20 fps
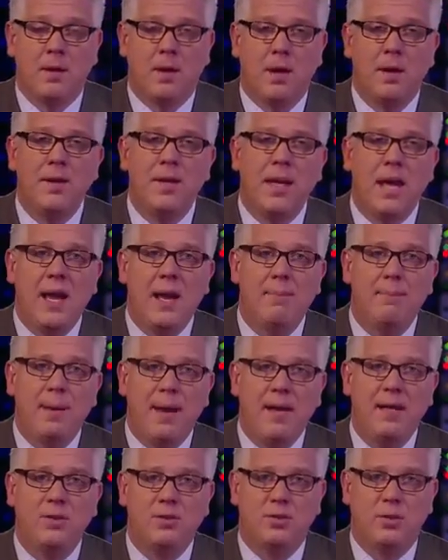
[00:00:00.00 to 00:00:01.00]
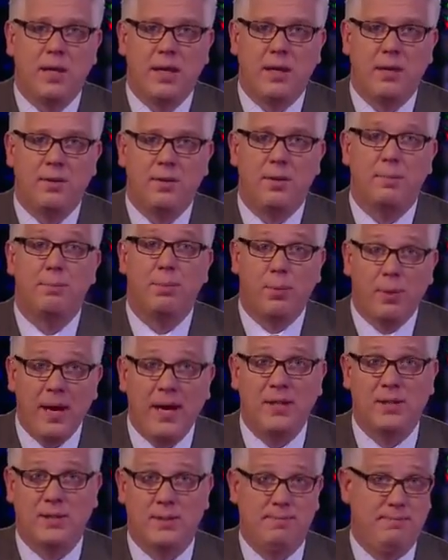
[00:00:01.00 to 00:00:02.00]
On the campaign trail, the
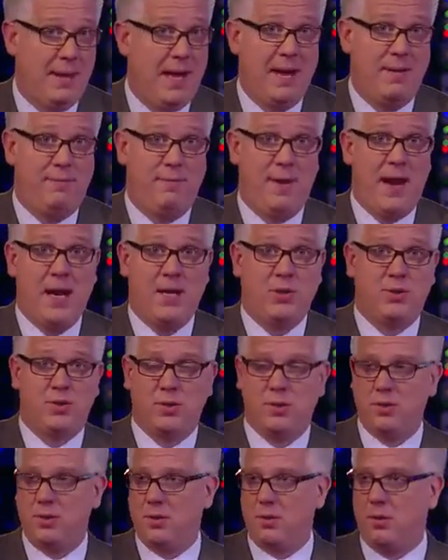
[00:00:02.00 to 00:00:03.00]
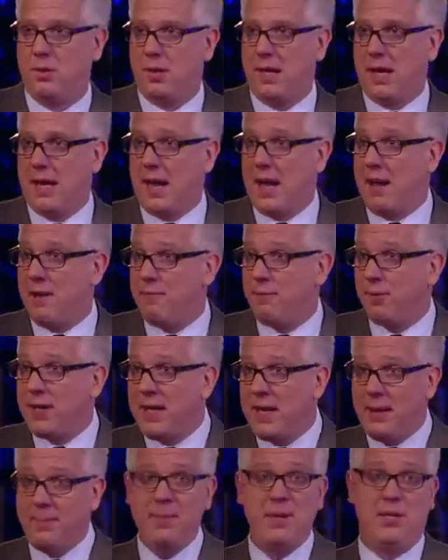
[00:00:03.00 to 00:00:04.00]
press manufactured
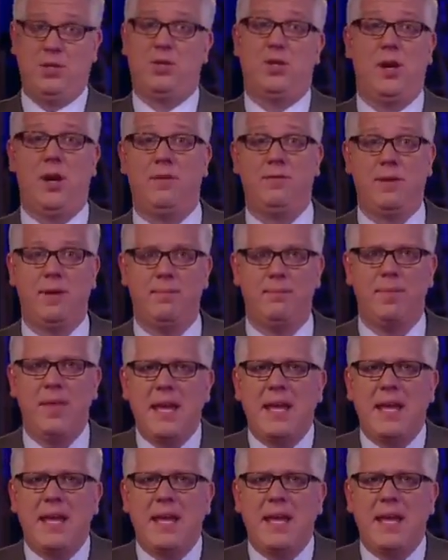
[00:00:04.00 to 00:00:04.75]
every image of him.